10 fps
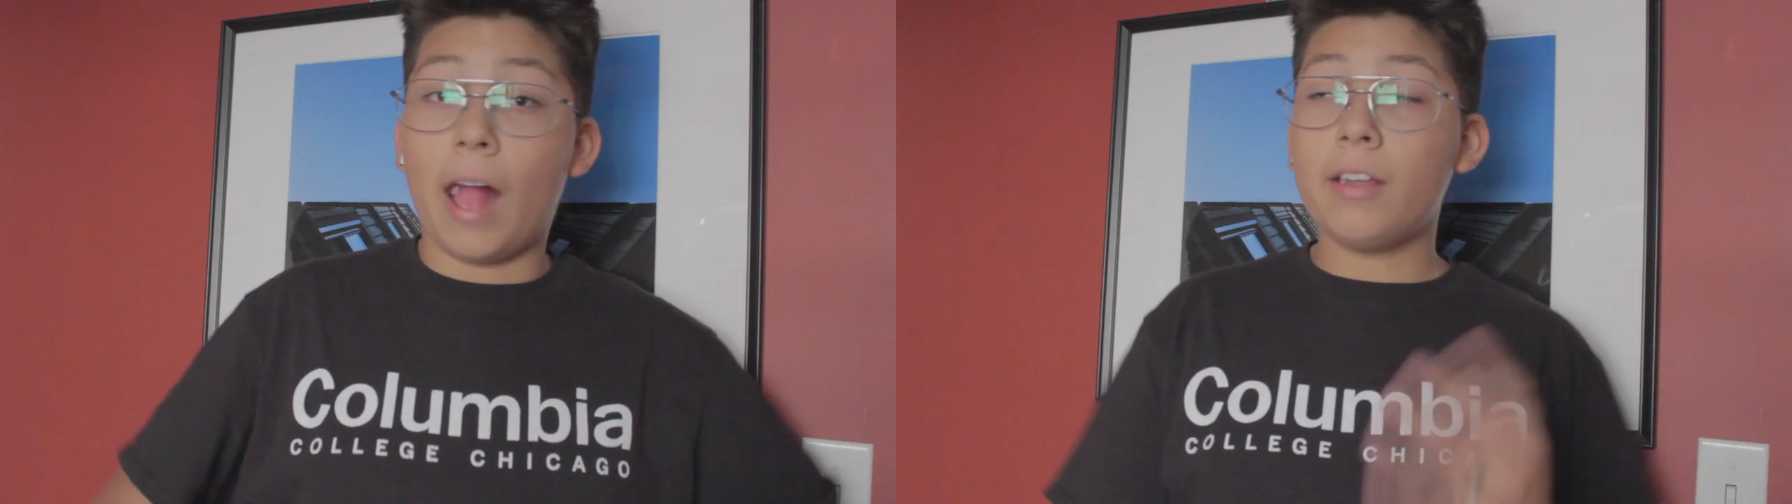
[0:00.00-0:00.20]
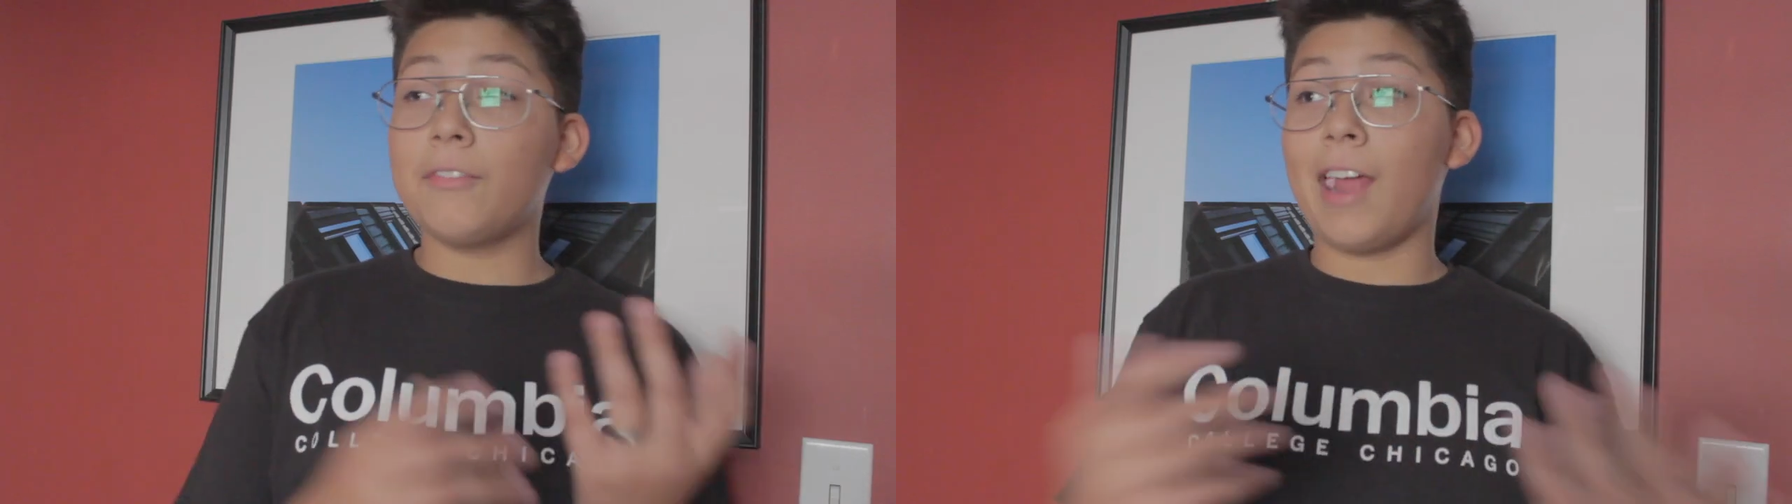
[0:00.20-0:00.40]

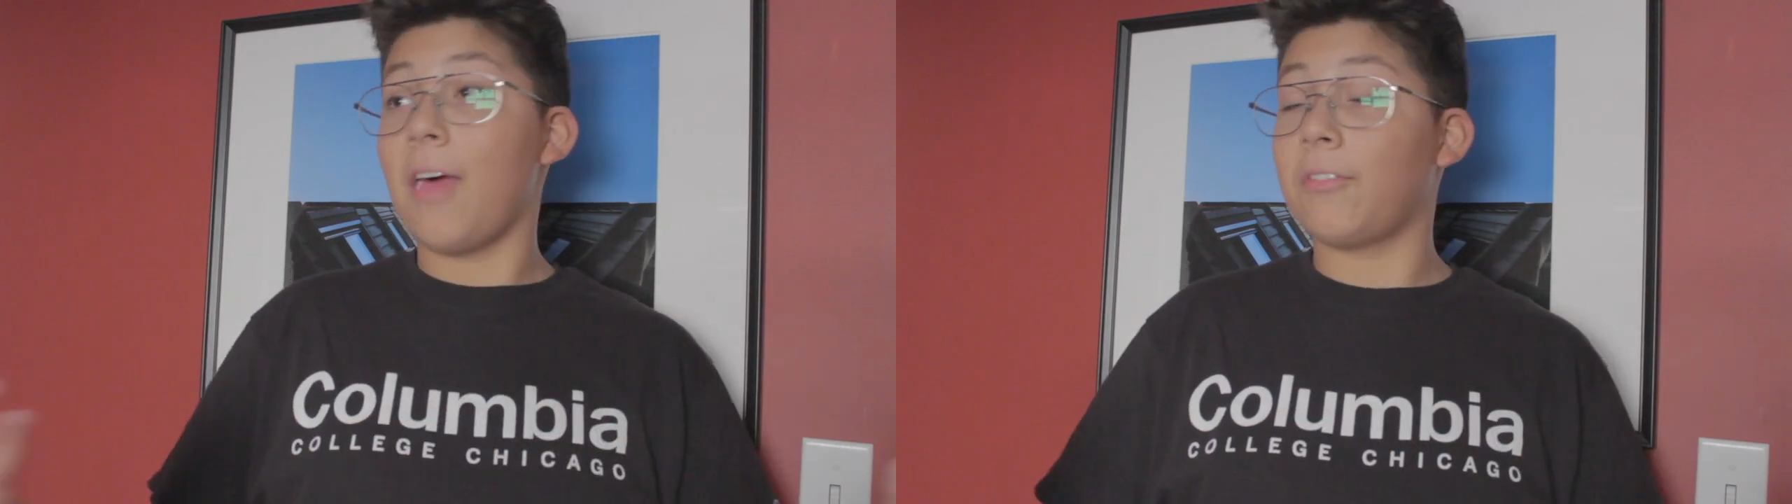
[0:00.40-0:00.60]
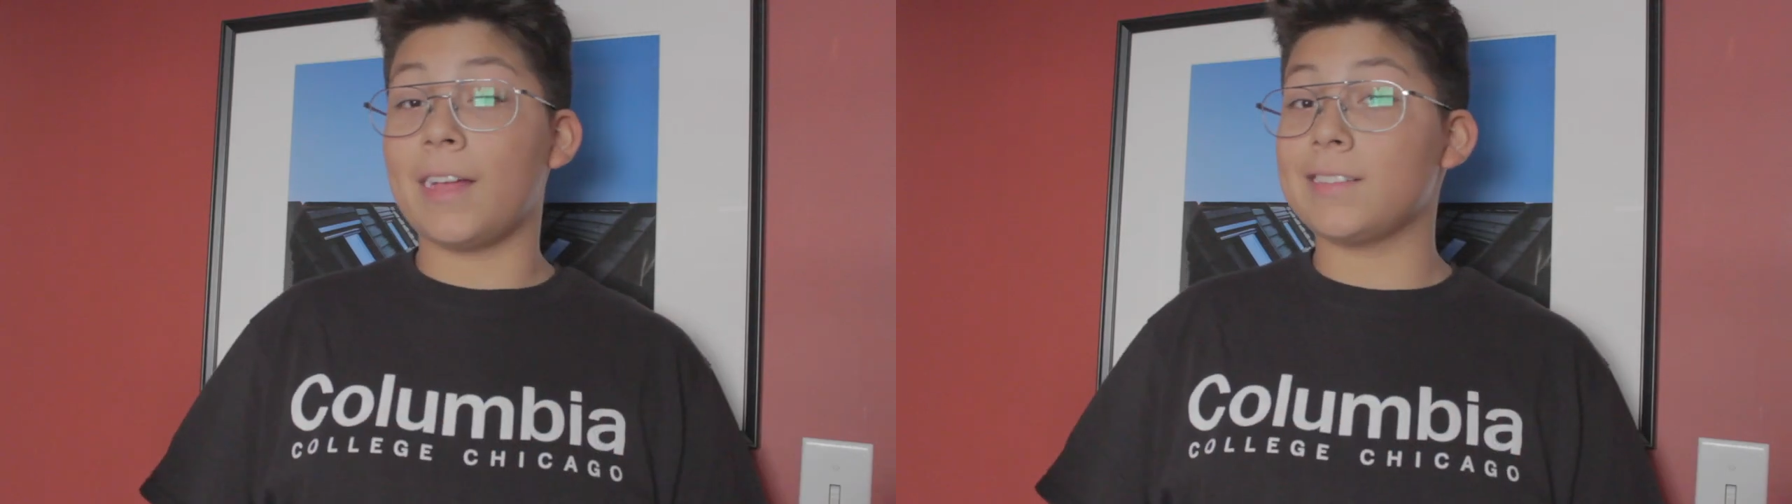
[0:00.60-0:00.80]
I don't even
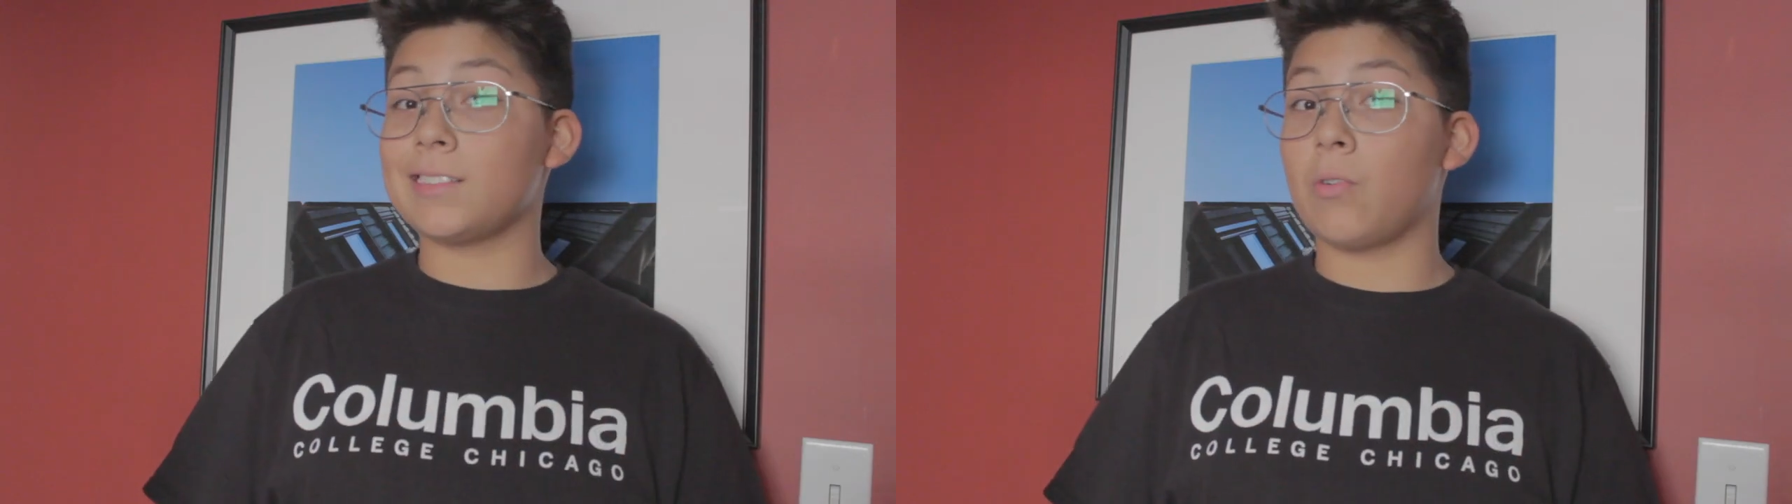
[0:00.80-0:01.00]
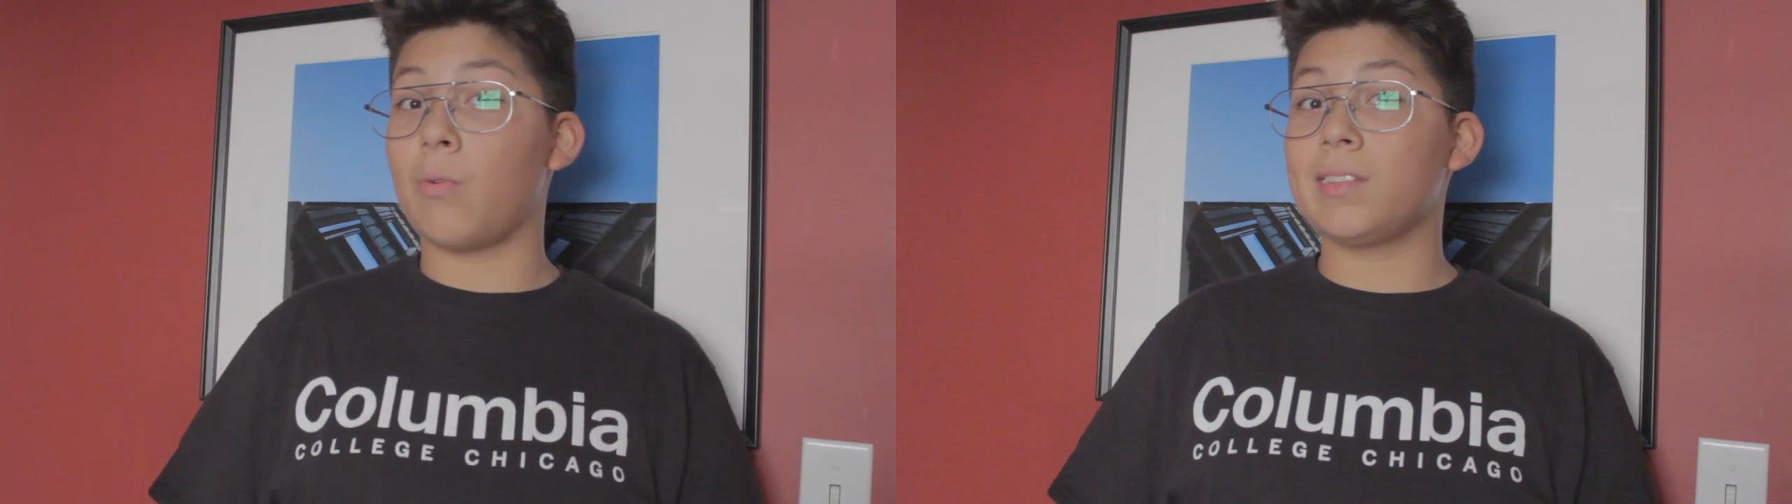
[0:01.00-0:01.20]
have
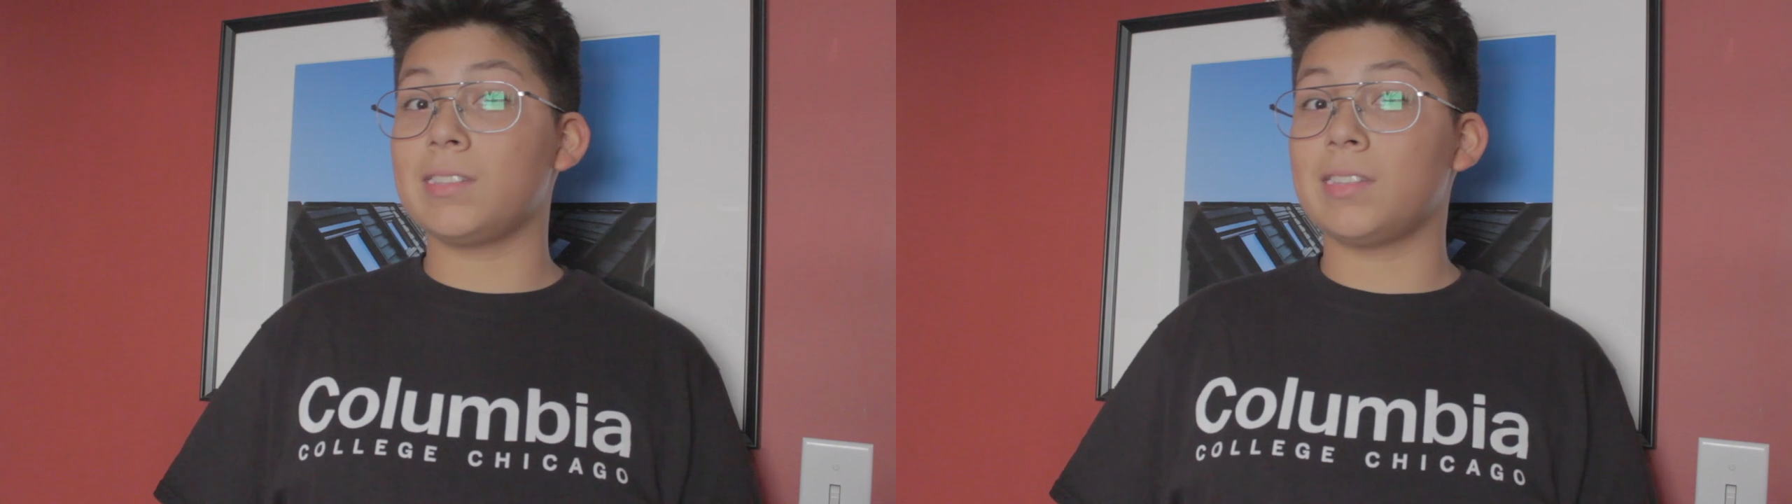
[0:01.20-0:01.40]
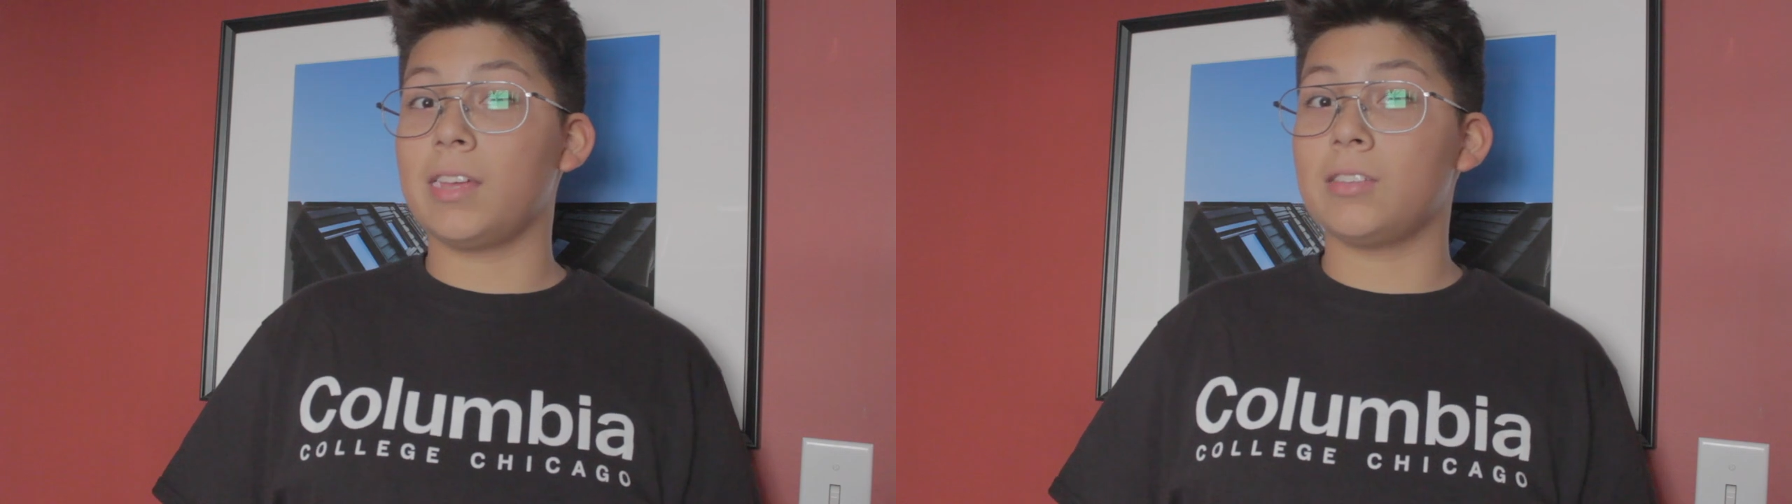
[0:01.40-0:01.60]
classes on
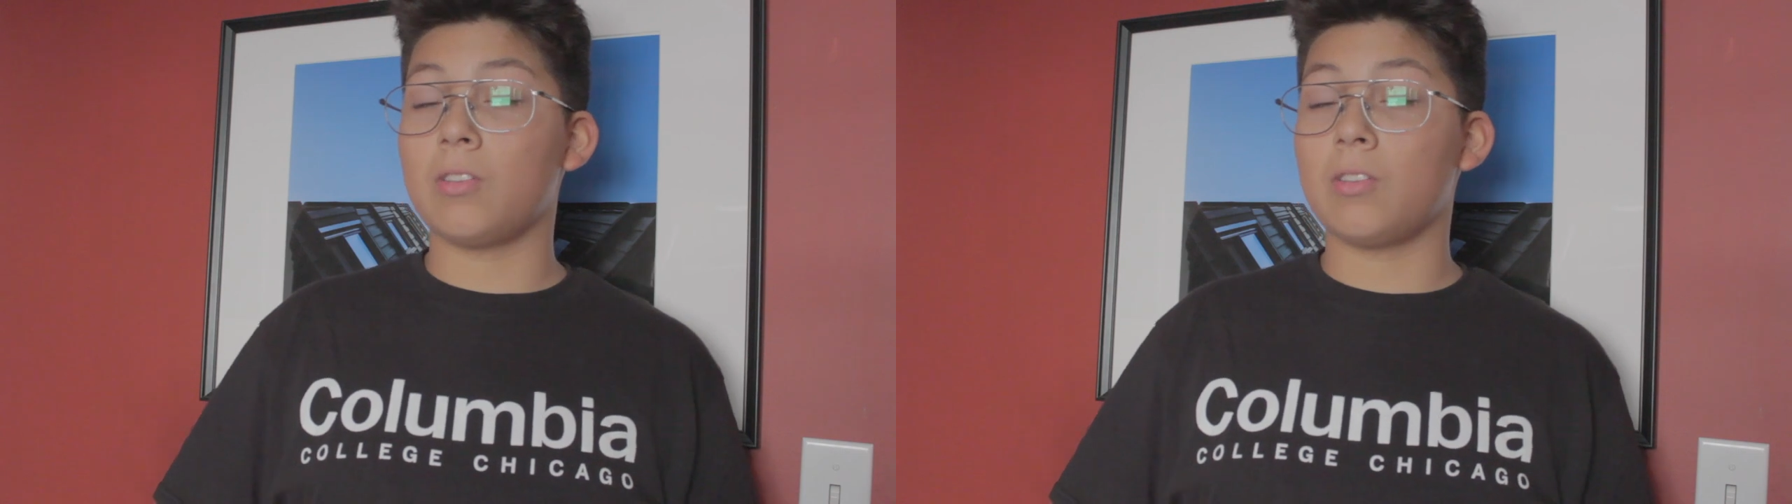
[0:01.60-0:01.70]
Wednesday,